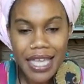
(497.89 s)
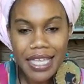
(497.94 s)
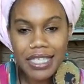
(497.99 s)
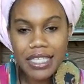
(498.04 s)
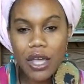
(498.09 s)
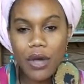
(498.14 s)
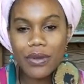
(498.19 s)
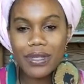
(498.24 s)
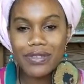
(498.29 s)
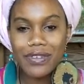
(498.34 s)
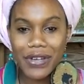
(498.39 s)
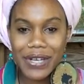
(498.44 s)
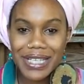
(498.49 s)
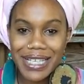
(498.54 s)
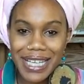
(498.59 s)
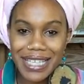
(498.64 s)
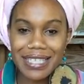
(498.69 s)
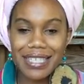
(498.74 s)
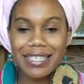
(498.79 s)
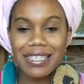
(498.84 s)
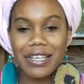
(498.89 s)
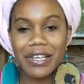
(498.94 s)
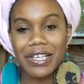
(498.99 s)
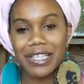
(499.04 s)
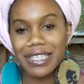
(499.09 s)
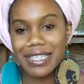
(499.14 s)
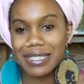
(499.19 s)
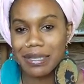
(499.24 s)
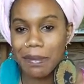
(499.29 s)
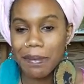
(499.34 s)
So it's very
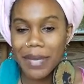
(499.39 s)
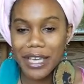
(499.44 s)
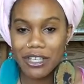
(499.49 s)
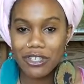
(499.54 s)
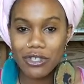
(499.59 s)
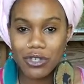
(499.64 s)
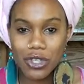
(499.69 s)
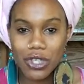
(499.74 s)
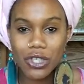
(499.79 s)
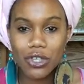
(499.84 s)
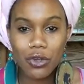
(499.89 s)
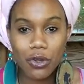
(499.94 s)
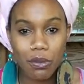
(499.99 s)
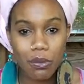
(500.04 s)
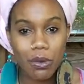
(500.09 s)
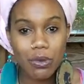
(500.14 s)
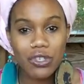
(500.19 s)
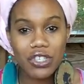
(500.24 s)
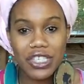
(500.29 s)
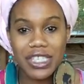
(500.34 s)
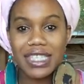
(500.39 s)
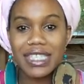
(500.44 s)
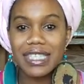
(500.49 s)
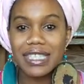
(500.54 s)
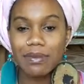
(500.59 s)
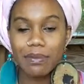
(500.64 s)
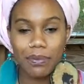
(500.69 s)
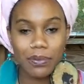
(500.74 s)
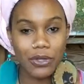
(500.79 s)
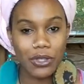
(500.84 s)
necessary just to make sure that your
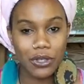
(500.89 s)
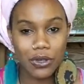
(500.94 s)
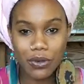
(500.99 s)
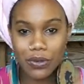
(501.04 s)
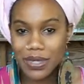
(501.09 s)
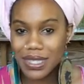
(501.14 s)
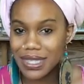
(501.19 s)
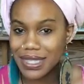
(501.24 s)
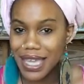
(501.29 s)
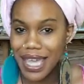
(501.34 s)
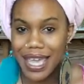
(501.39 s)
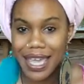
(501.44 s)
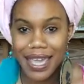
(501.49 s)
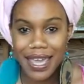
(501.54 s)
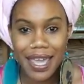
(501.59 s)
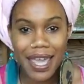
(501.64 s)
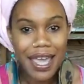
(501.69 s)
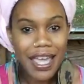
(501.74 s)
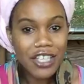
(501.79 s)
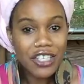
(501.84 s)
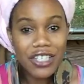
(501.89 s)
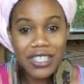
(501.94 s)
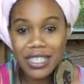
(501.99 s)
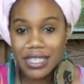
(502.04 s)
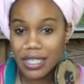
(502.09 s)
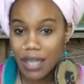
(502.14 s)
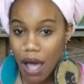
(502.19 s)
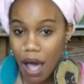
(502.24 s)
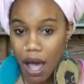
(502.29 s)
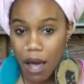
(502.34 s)
emotions, you know, stay just
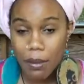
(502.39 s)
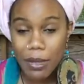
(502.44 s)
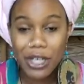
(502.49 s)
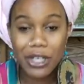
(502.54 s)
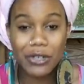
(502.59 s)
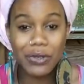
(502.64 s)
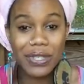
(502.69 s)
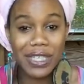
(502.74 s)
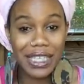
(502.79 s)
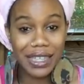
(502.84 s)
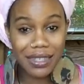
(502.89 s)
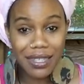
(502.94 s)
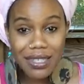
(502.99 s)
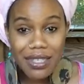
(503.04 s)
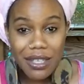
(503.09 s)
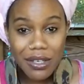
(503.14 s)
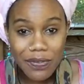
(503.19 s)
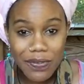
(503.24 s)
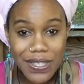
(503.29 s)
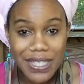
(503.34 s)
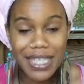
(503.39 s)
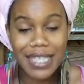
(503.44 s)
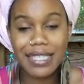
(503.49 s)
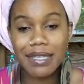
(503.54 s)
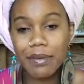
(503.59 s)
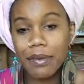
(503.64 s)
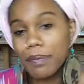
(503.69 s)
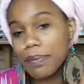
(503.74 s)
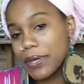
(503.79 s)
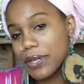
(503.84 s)
as calm underneath the surface as
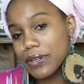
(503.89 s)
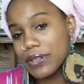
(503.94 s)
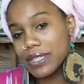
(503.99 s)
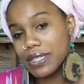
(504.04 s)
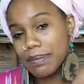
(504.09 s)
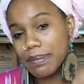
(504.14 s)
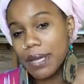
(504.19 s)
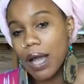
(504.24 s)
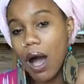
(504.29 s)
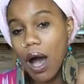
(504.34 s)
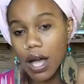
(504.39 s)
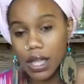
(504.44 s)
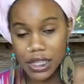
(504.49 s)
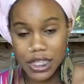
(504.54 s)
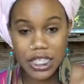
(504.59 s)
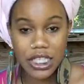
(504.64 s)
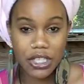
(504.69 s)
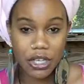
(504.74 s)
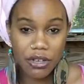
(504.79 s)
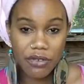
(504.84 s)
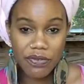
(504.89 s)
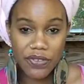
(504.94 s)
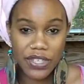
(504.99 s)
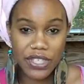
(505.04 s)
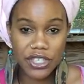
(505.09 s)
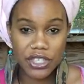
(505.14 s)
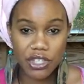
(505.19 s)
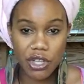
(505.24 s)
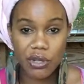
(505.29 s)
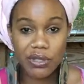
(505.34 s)
it appears to be on the
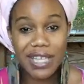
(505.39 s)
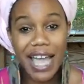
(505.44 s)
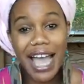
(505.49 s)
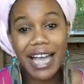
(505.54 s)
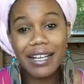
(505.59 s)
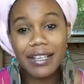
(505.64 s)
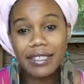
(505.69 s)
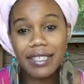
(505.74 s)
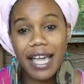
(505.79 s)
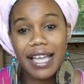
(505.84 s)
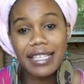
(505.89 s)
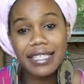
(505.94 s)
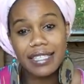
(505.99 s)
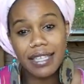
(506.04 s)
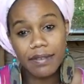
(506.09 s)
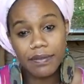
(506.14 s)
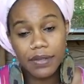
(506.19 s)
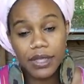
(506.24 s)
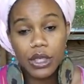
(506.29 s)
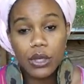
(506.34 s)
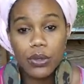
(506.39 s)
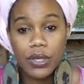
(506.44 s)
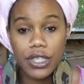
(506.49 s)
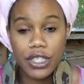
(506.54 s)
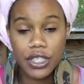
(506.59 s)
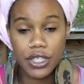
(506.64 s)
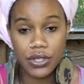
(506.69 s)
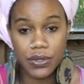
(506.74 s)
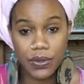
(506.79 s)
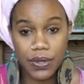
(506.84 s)
surface. So Tiger's Eye is definitely going
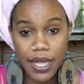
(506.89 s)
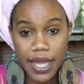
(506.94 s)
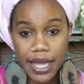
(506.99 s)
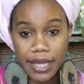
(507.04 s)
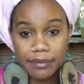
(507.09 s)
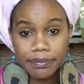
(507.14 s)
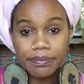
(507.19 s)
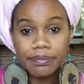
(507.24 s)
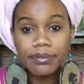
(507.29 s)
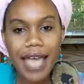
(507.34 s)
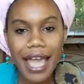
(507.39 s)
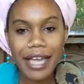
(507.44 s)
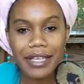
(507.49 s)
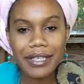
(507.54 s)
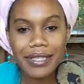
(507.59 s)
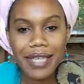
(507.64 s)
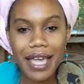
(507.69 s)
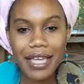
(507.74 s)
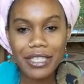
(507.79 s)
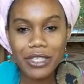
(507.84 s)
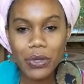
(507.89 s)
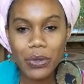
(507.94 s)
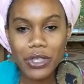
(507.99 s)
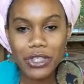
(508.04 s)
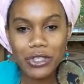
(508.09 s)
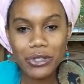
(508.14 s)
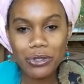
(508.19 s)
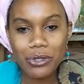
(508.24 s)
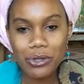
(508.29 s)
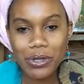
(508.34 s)
to do that. Tiger's Eye is
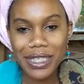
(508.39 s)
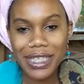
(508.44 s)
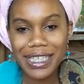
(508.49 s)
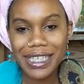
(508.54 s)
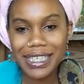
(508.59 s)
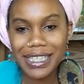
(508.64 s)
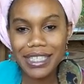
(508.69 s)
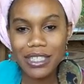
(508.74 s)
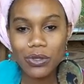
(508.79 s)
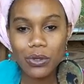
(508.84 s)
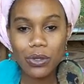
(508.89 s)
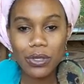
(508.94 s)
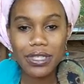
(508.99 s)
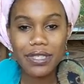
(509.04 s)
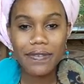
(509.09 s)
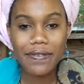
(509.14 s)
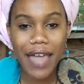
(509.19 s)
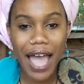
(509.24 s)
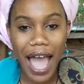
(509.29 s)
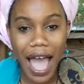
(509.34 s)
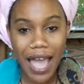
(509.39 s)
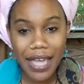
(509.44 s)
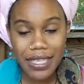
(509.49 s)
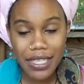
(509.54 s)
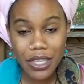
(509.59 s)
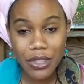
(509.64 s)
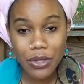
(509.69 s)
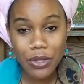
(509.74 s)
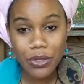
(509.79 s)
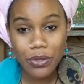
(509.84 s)
going to treat any disorders of the
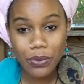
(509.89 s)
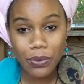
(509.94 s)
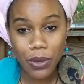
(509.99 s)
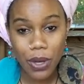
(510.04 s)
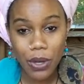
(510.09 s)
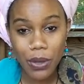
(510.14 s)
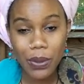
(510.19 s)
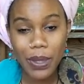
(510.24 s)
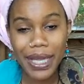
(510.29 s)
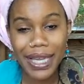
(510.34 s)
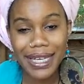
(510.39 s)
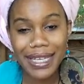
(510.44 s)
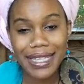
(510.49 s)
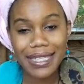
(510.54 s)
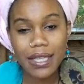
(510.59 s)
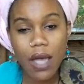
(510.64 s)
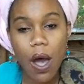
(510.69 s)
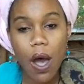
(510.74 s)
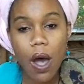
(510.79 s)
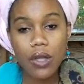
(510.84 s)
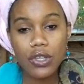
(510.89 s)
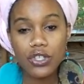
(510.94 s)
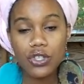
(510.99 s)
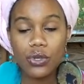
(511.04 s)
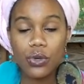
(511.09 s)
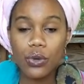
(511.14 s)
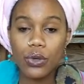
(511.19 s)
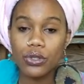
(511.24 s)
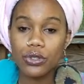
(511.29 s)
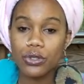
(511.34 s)
eyes and the throat, and it's also
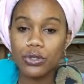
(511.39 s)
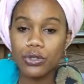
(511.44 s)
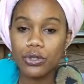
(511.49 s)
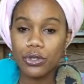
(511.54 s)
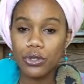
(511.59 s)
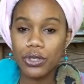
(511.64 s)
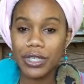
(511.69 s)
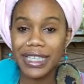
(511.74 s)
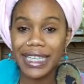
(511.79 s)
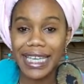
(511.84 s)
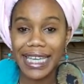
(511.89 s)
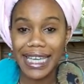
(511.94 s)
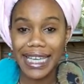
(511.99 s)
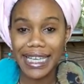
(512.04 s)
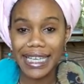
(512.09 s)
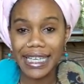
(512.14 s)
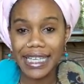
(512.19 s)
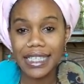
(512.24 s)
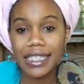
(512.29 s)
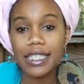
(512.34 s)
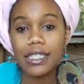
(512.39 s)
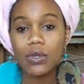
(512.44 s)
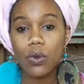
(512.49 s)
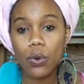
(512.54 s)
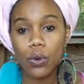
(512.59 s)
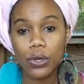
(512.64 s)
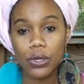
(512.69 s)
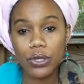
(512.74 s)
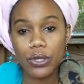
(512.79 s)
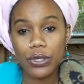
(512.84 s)
going to treat any
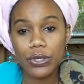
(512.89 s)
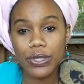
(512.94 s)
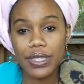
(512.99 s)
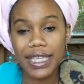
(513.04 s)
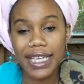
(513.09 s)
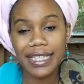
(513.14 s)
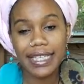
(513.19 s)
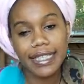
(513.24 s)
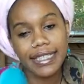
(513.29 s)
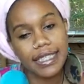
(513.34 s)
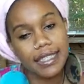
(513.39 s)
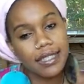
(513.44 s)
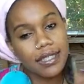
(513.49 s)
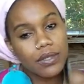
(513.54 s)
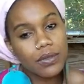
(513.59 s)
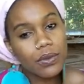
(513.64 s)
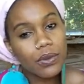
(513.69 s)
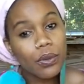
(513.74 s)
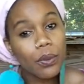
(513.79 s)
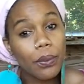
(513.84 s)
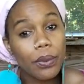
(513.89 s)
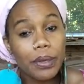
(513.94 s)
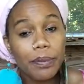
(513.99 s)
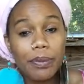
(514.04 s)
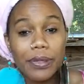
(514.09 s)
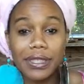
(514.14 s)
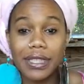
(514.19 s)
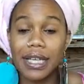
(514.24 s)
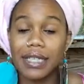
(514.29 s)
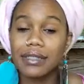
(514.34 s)
disorders connected to the
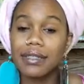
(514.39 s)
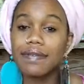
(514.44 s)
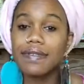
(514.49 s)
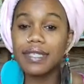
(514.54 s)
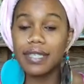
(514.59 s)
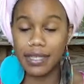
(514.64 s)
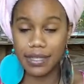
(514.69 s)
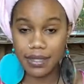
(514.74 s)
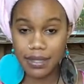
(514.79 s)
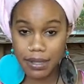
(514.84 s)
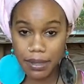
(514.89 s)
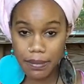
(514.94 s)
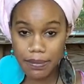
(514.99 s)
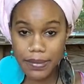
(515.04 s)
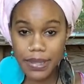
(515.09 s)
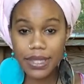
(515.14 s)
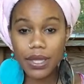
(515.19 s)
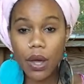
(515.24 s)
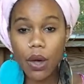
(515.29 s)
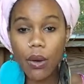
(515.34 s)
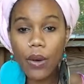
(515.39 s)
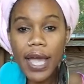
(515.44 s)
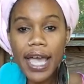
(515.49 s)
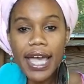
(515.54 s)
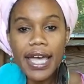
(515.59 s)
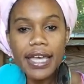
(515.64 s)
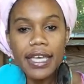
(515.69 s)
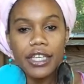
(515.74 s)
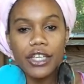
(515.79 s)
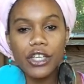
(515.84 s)
reproductive system. So,
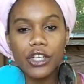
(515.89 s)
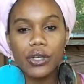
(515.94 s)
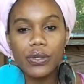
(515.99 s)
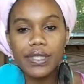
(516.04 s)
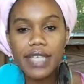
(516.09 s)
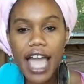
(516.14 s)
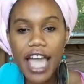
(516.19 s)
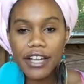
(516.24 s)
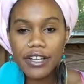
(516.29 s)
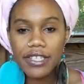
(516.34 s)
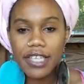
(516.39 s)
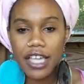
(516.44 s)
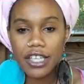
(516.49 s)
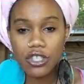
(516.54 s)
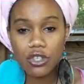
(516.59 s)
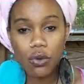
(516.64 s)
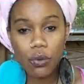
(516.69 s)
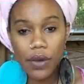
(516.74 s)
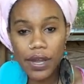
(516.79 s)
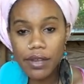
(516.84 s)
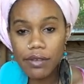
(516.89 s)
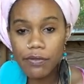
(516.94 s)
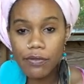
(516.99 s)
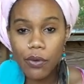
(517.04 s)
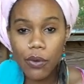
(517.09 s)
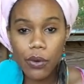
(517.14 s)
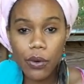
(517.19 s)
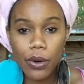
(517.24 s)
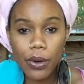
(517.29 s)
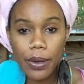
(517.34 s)
you know, Tiger's Eye is great
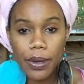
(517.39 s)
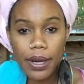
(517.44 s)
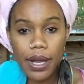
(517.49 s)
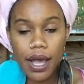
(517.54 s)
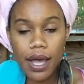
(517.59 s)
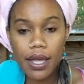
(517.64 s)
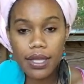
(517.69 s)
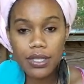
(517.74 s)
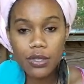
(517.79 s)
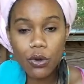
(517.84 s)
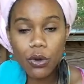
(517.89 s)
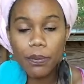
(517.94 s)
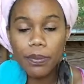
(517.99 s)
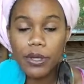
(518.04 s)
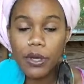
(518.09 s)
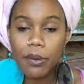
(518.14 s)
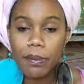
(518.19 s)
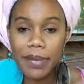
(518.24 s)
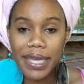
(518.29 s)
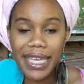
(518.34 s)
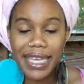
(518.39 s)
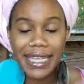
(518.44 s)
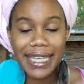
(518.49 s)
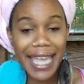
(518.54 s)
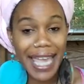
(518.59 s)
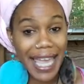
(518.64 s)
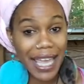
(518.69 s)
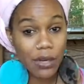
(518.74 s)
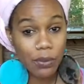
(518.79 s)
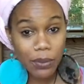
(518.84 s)
for Scorpio men
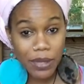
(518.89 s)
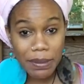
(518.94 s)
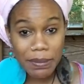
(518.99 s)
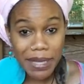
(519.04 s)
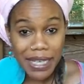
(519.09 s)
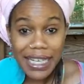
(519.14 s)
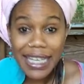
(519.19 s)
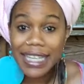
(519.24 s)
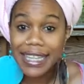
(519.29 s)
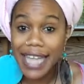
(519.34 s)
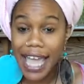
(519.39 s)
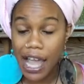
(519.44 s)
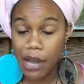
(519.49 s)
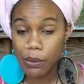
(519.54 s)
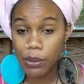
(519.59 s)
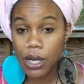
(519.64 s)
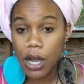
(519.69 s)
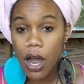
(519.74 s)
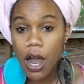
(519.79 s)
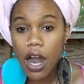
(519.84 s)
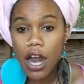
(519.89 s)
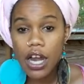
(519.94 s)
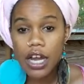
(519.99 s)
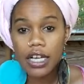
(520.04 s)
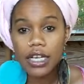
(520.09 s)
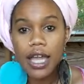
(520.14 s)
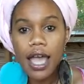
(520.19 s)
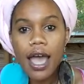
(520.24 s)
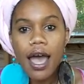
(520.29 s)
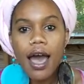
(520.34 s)
and women in that
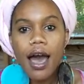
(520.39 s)
regard.